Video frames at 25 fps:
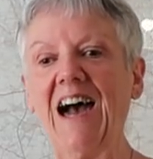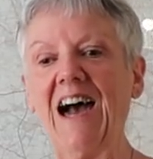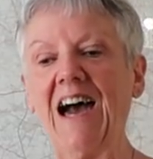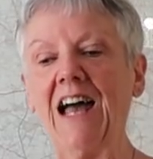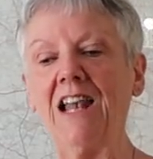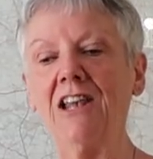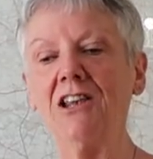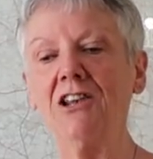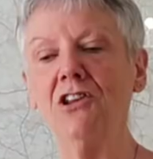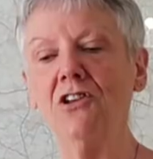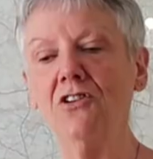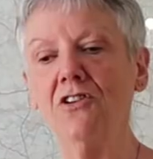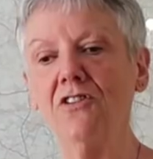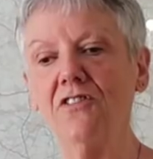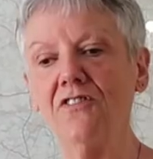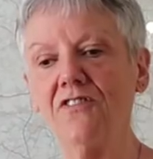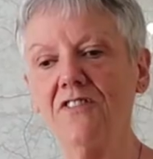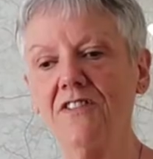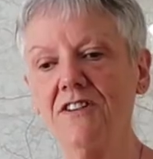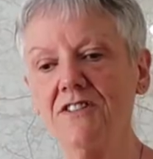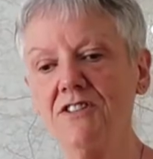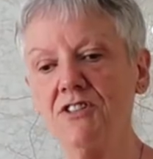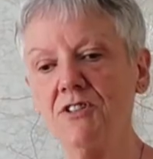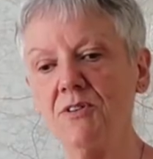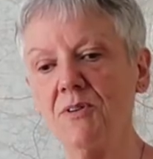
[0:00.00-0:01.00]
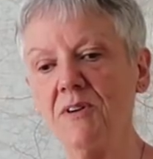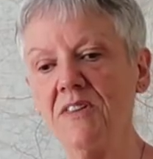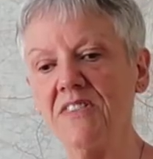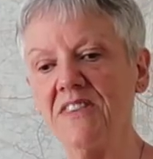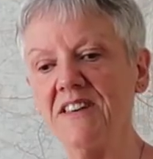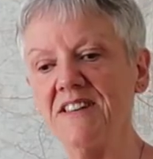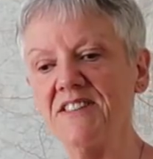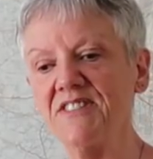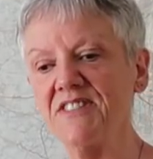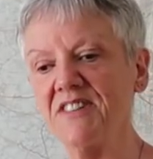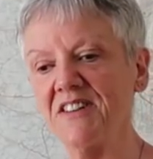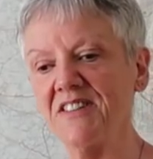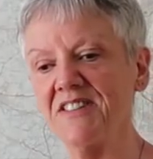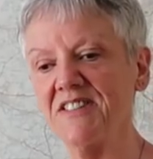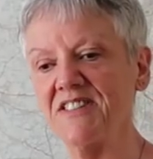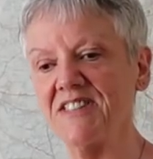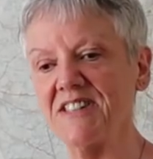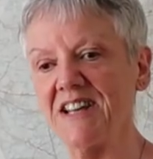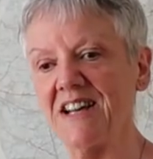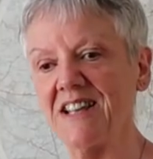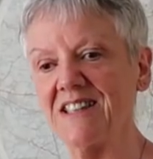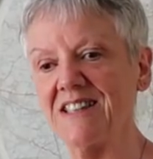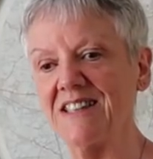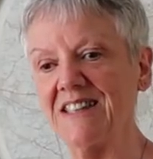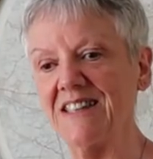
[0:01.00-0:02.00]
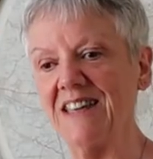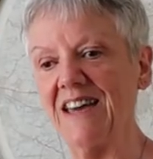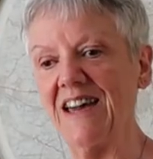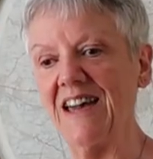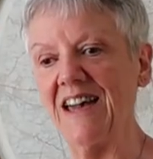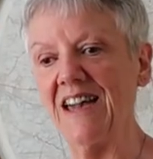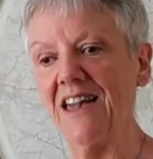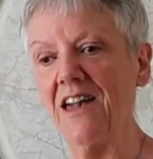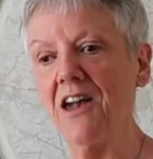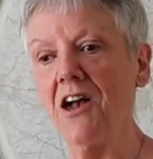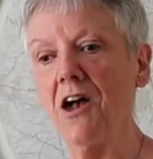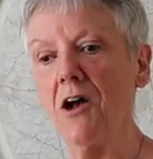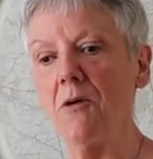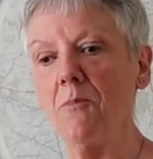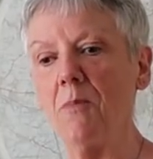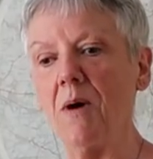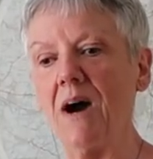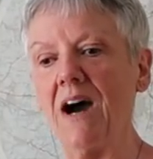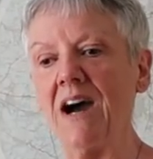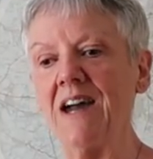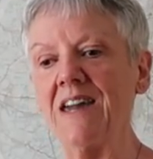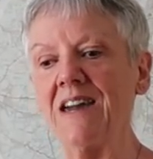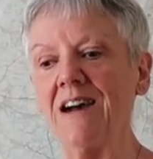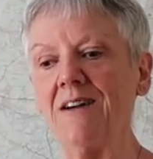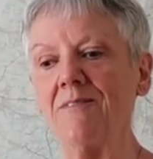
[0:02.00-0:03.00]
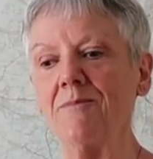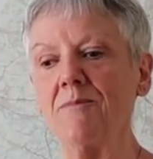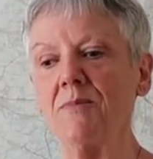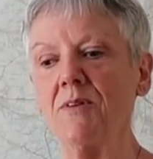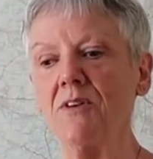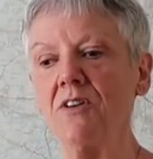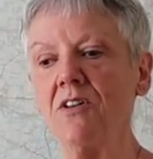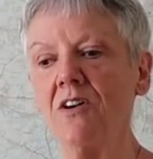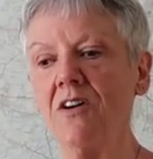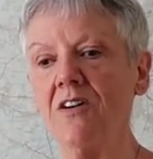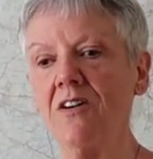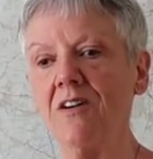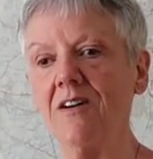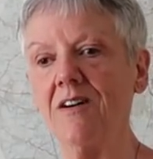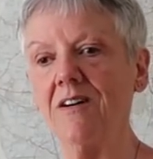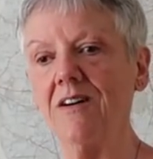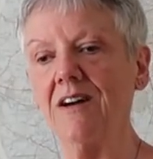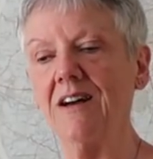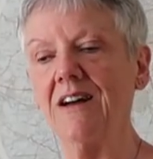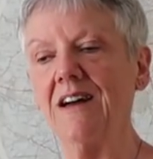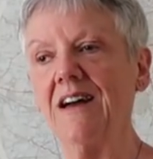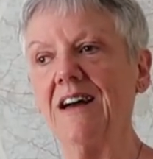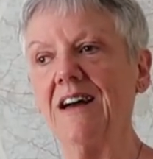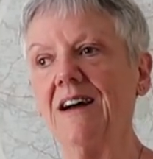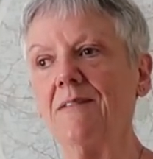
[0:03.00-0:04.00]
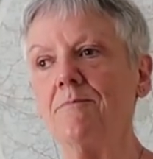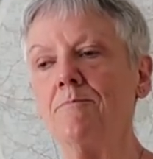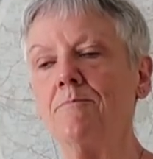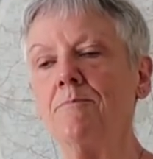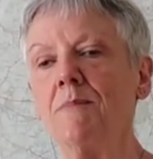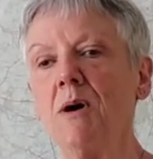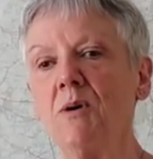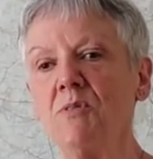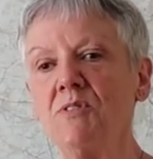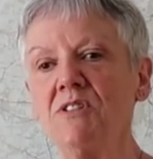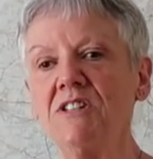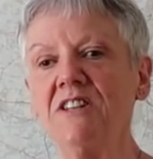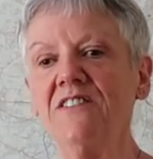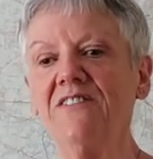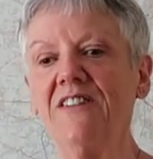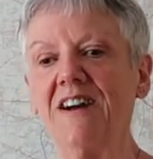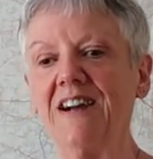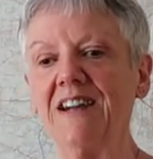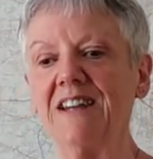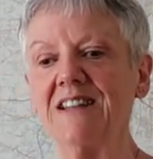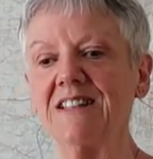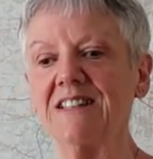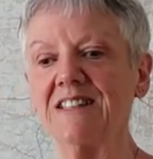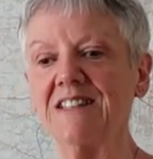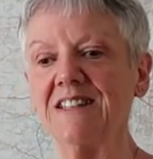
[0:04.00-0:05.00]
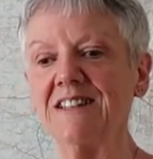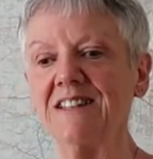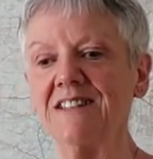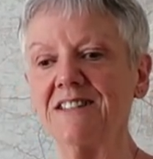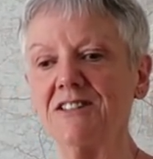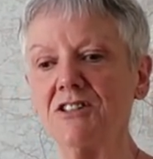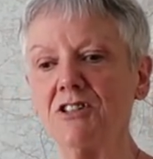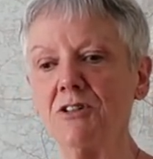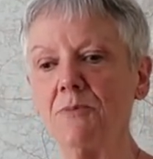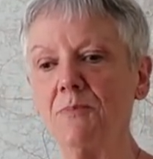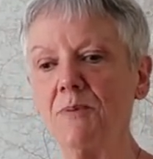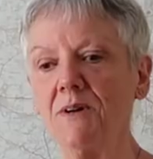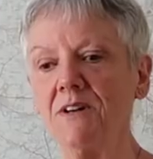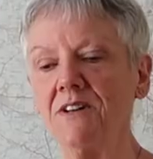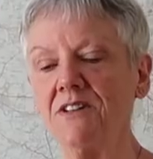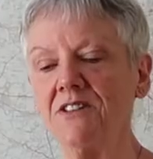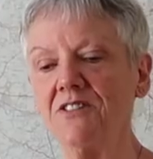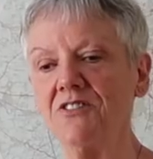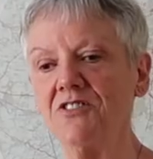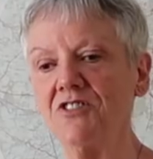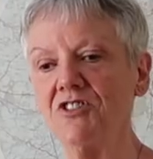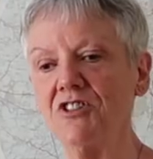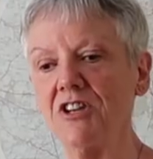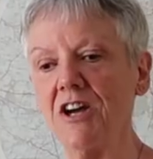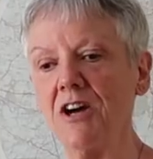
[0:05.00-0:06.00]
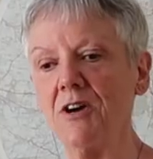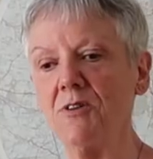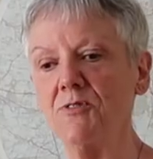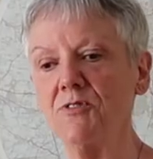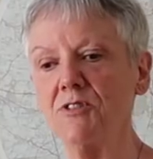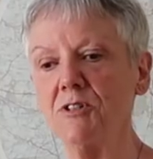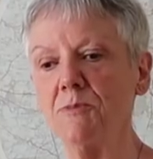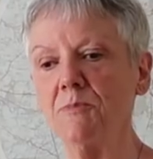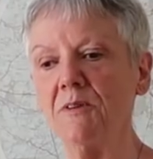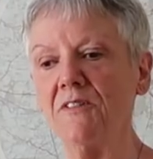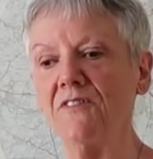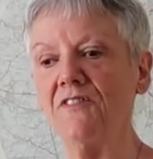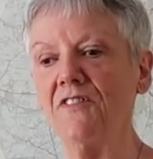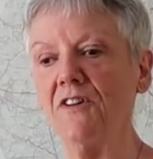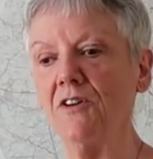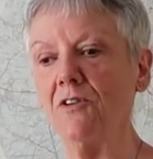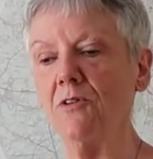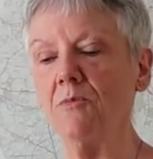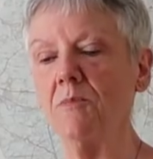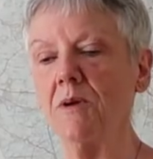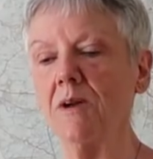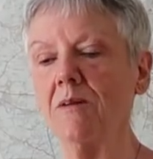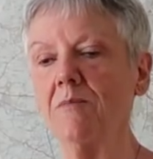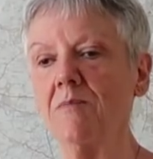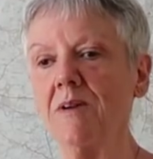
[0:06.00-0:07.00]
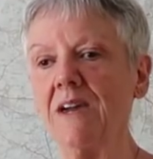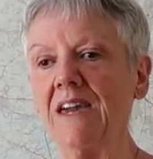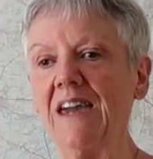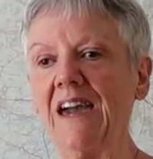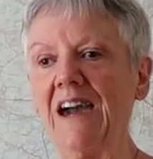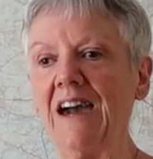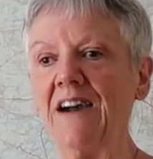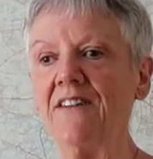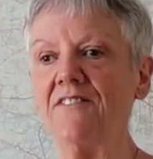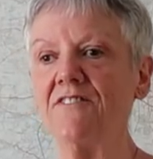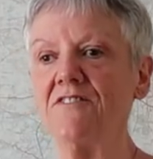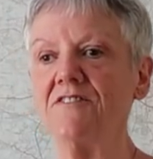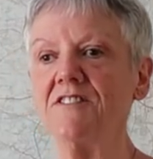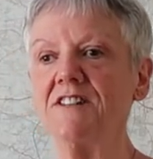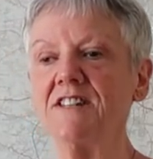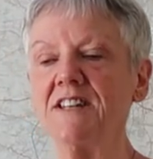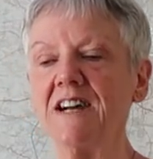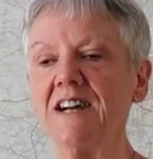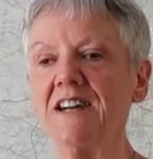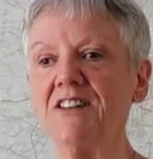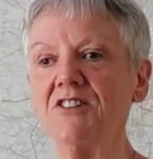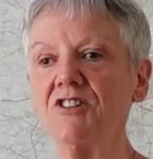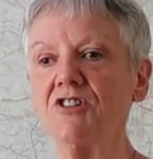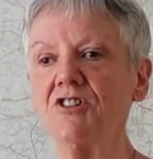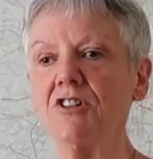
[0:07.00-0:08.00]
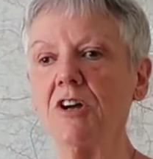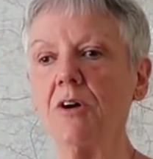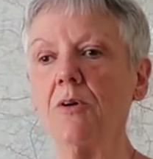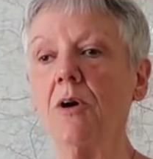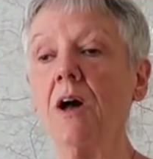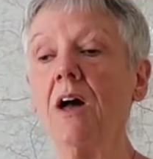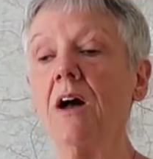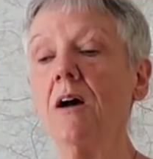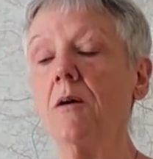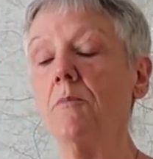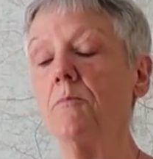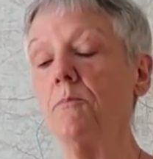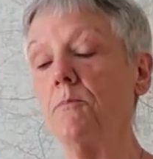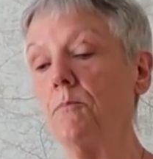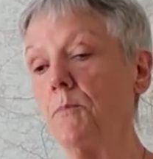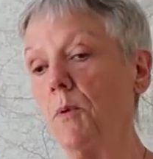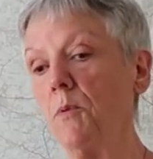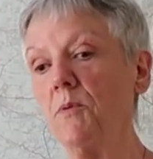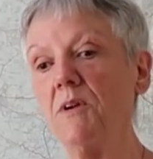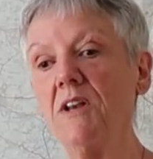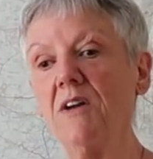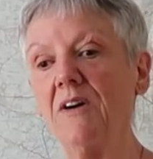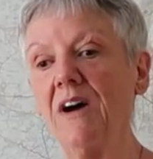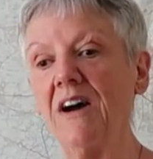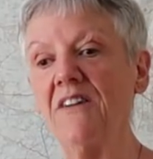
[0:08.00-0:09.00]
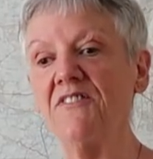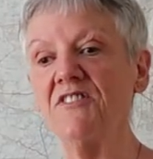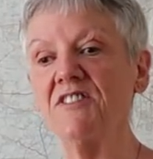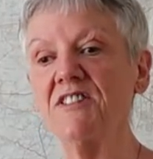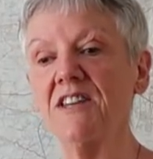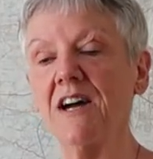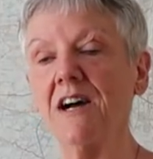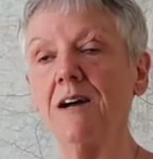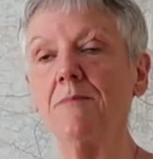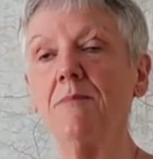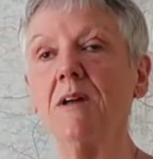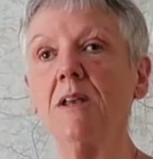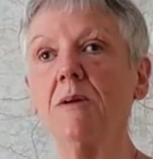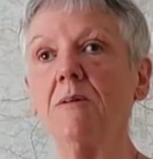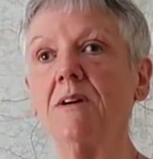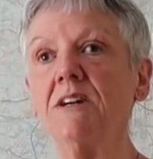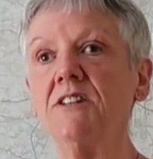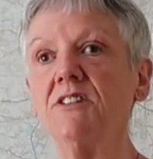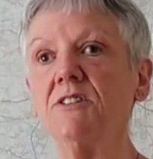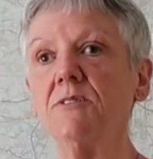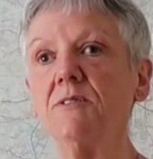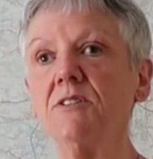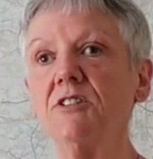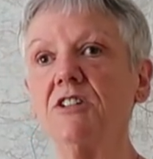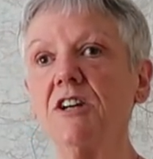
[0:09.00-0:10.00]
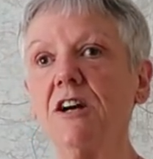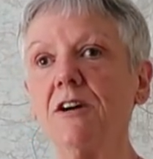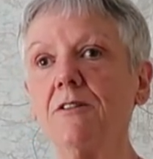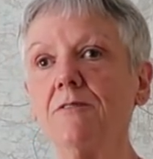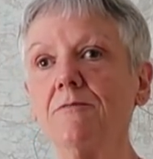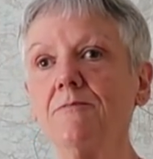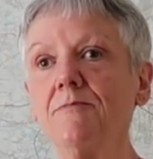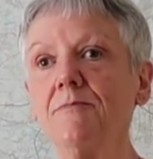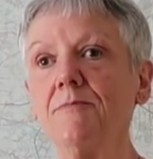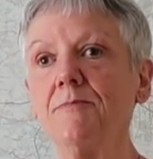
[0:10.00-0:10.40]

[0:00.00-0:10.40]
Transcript: I love doing this on a Saturday, but I am not motivated to burden Joe to be filming me every day to show. But we don't have the time anyway, do we, Joe?